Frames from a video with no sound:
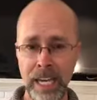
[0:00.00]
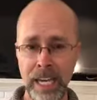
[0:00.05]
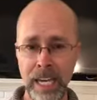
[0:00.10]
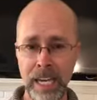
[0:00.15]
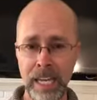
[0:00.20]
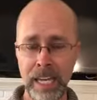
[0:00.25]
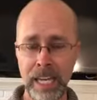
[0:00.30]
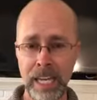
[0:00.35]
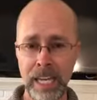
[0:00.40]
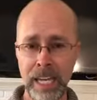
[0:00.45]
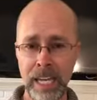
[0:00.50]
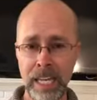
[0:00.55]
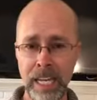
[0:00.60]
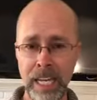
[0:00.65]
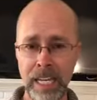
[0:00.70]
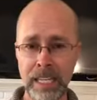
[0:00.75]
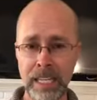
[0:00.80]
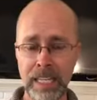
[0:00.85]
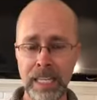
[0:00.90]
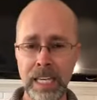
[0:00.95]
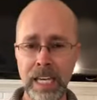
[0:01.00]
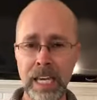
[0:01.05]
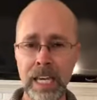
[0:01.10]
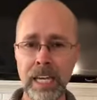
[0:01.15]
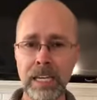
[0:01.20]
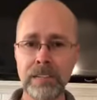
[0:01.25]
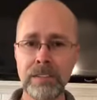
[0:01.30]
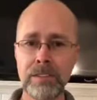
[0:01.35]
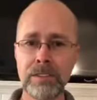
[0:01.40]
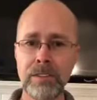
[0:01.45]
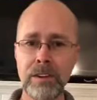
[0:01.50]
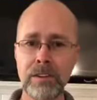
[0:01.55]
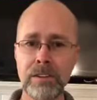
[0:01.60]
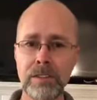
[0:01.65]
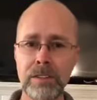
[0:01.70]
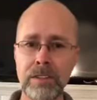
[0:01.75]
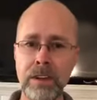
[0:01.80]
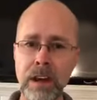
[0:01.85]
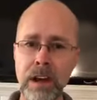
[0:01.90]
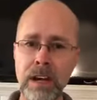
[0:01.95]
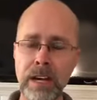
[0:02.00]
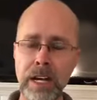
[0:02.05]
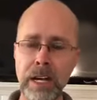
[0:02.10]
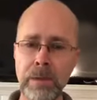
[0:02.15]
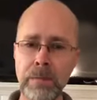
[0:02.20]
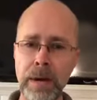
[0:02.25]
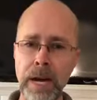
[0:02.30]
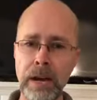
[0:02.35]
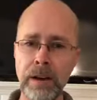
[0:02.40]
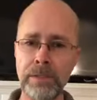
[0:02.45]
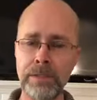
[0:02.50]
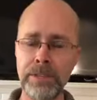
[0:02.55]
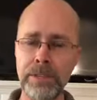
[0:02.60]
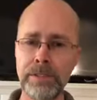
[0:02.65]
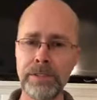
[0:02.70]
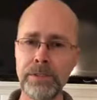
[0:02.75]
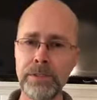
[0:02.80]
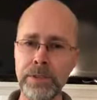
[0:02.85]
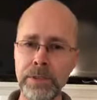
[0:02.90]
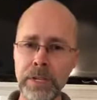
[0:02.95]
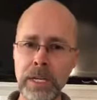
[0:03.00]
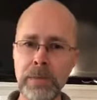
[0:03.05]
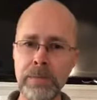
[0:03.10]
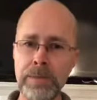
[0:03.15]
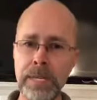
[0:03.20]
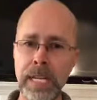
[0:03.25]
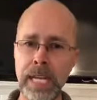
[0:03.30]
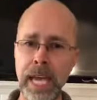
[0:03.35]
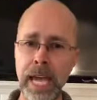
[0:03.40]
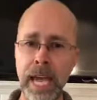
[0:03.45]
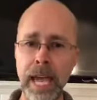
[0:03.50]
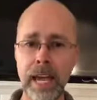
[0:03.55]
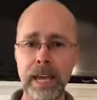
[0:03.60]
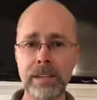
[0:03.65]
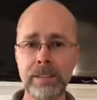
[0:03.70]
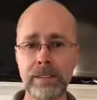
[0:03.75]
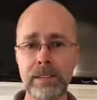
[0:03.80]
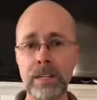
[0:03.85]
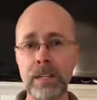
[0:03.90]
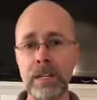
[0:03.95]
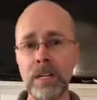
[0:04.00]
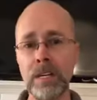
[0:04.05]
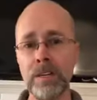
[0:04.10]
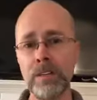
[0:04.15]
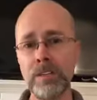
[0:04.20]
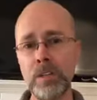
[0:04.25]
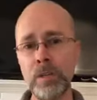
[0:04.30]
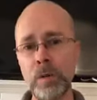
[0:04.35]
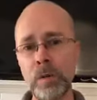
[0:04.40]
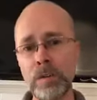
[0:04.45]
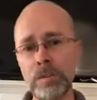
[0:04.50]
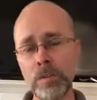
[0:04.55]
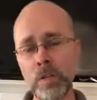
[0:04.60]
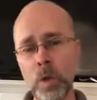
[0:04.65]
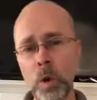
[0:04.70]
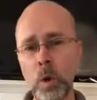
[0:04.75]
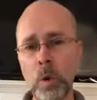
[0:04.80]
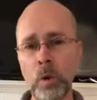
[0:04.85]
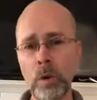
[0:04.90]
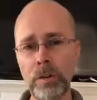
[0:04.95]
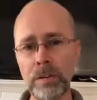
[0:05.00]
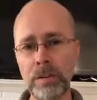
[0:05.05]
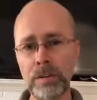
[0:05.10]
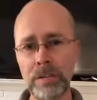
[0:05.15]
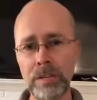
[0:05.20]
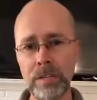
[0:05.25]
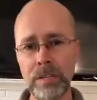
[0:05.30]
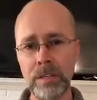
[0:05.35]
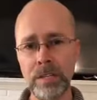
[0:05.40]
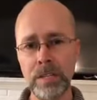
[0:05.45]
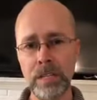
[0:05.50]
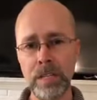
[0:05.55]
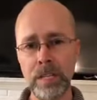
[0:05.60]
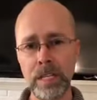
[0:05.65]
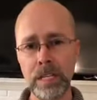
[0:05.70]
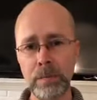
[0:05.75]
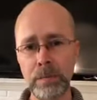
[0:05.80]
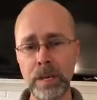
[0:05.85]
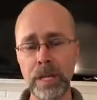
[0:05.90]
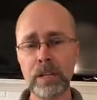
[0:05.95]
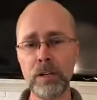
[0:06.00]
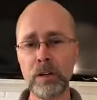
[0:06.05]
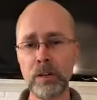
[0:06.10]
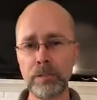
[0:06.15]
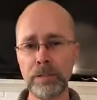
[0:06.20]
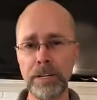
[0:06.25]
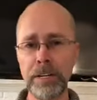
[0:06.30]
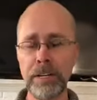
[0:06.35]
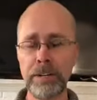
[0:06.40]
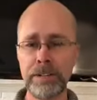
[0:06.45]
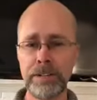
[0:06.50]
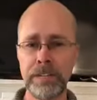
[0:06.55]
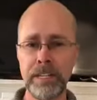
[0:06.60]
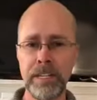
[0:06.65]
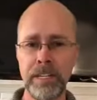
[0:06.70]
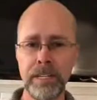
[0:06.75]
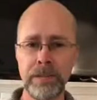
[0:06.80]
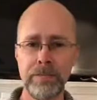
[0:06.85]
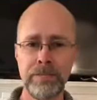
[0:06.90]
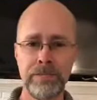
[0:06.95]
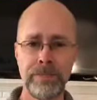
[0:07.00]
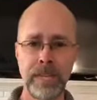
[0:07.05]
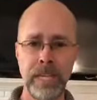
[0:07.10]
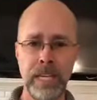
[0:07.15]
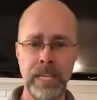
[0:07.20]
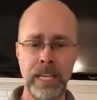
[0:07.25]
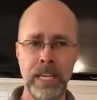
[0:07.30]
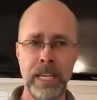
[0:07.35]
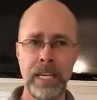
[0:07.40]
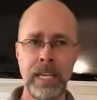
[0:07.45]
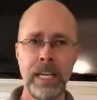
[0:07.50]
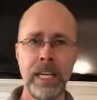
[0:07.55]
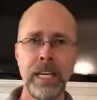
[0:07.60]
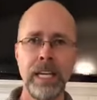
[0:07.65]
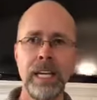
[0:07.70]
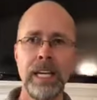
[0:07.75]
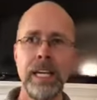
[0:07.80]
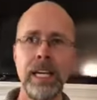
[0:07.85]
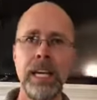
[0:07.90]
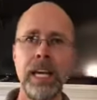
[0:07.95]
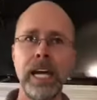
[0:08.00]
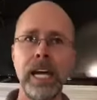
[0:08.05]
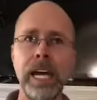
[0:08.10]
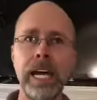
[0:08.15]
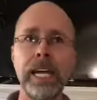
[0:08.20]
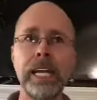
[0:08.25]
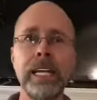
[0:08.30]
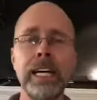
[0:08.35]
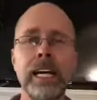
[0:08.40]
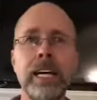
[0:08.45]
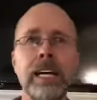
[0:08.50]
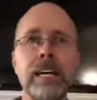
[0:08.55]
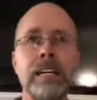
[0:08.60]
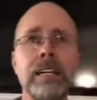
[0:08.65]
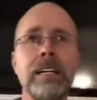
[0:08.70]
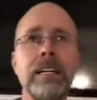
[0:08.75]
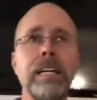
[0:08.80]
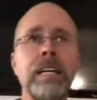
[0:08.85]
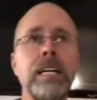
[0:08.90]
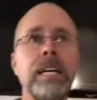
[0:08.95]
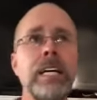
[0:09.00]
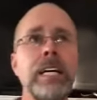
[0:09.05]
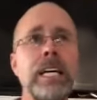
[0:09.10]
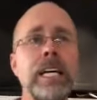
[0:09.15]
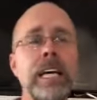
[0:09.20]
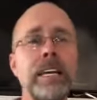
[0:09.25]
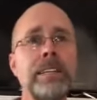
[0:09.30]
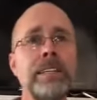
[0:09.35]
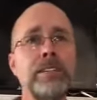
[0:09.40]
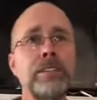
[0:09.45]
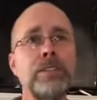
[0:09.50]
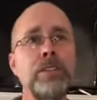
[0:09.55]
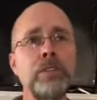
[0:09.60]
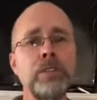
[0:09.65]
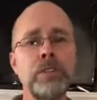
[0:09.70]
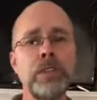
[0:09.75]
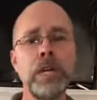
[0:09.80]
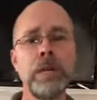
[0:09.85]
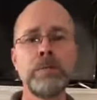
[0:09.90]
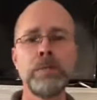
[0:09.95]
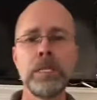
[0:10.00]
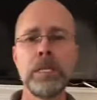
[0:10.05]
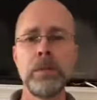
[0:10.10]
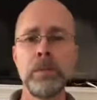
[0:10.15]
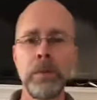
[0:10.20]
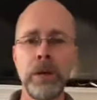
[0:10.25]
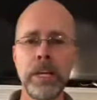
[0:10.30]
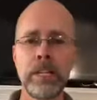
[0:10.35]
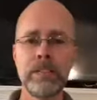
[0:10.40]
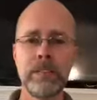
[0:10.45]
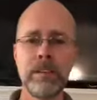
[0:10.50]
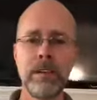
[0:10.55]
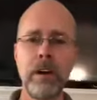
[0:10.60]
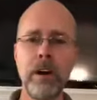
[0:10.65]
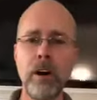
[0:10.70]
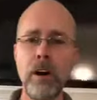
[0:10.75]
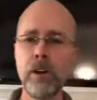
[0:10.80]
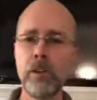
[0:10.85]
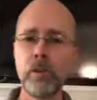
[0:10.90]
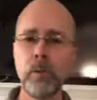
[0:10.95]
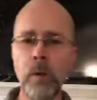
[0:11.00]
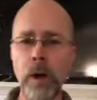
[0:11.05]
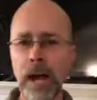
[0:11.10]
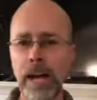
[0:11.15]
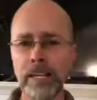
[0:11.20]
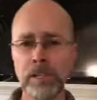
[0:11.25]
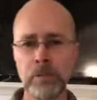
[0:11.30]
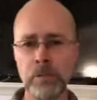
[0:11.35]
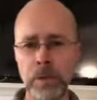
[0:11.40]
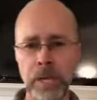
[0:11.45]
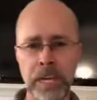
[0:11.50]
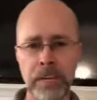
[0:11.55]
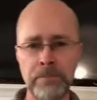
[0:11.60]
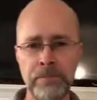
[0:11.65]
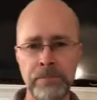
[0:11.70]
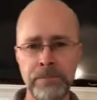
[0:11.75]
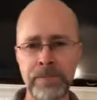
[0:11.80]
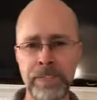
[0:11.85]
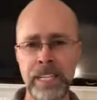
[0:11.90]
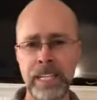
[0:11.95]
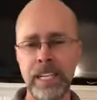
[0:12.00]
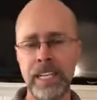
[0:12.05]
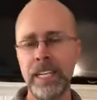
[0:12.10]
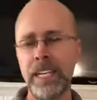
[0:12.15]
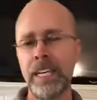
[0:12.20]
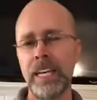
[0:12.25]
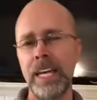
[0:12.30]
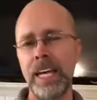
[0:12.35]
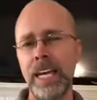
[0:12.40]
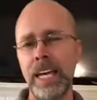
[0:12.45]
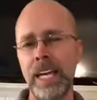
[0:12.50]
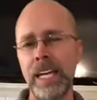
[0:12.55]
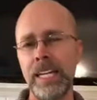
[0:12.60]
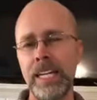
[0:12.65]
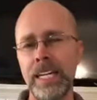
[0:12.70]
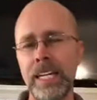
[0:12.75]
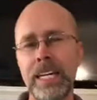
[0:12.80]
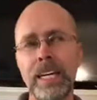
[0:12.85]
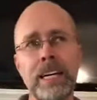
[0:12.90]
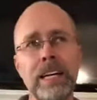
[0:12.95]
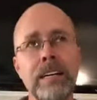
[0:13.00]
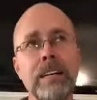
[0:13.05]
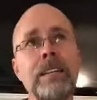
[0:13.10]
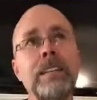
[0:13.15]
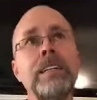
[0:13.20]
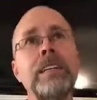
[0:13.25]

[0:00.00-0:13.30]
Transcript: and and, and the king starts talking about this dream that he has to his court, and the butler overhears it. And uh, he had these two dreams, and he brings in all the wise men, and uh,